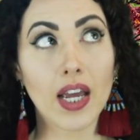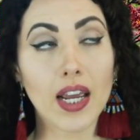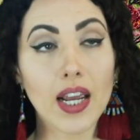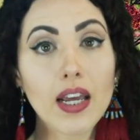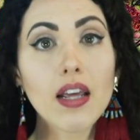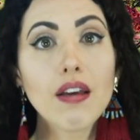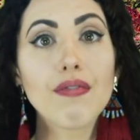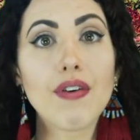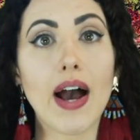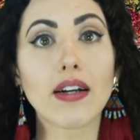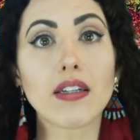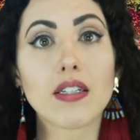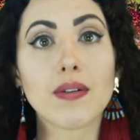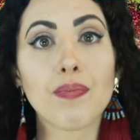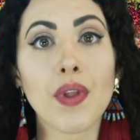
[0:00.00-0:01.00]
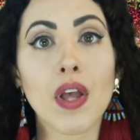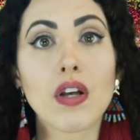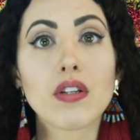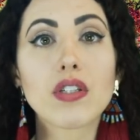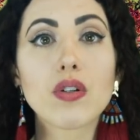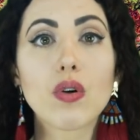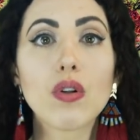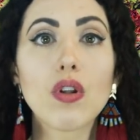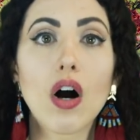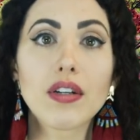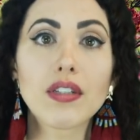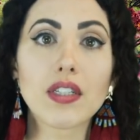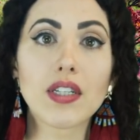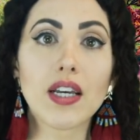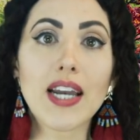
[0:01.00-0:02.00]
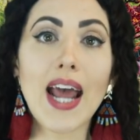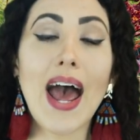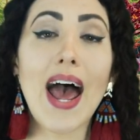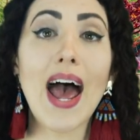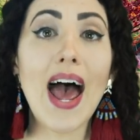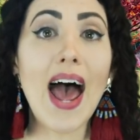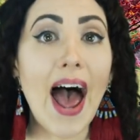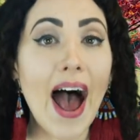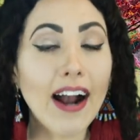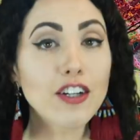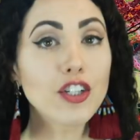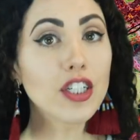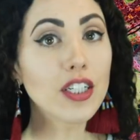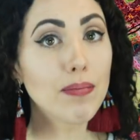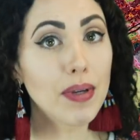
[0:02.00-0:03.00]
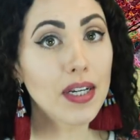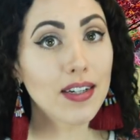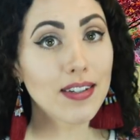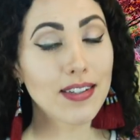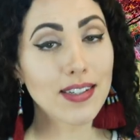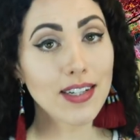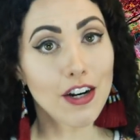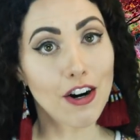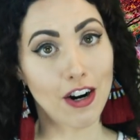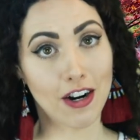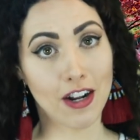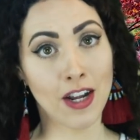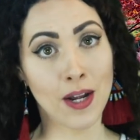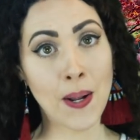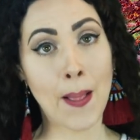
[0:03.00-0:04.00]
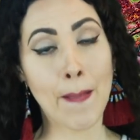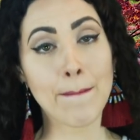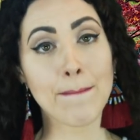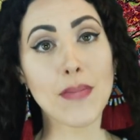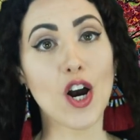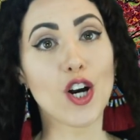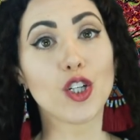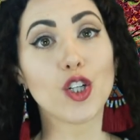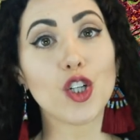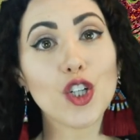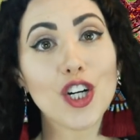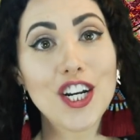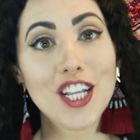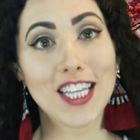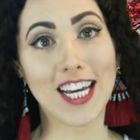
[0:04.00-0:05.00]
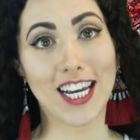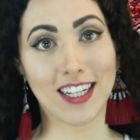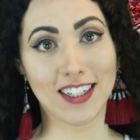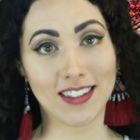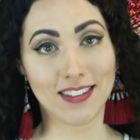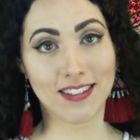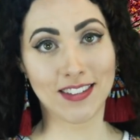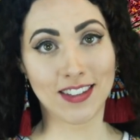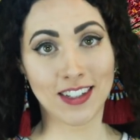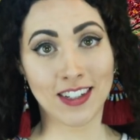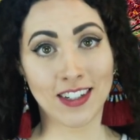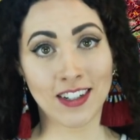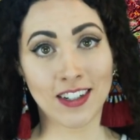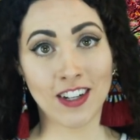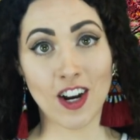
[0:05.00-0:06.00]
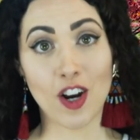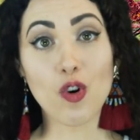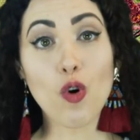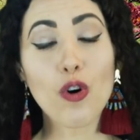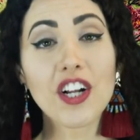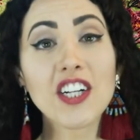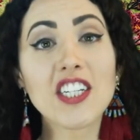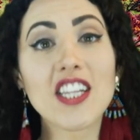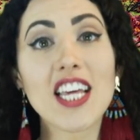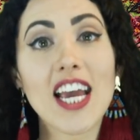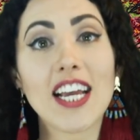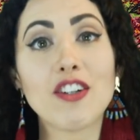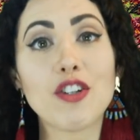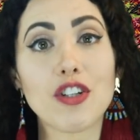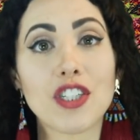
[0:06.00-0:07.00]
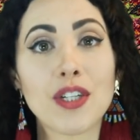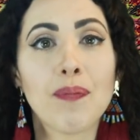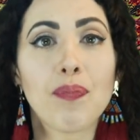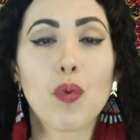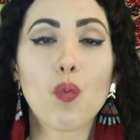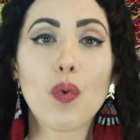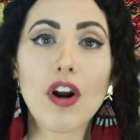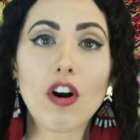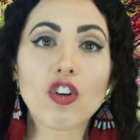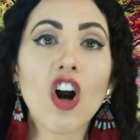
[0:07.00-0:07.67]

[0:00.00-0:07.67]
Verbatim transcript: In effect, soul loss can actually be considered a good thing. According to the angels, when our